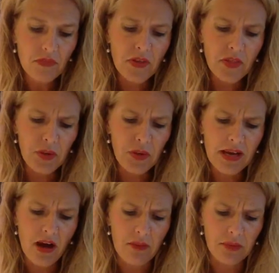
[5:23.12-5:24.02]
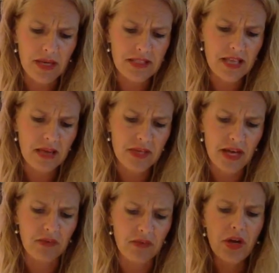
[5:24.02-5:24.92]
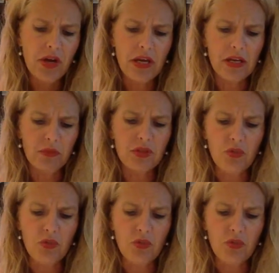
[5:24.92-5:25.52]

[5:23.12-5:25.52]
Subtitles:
And the Great Compromise came down, and it was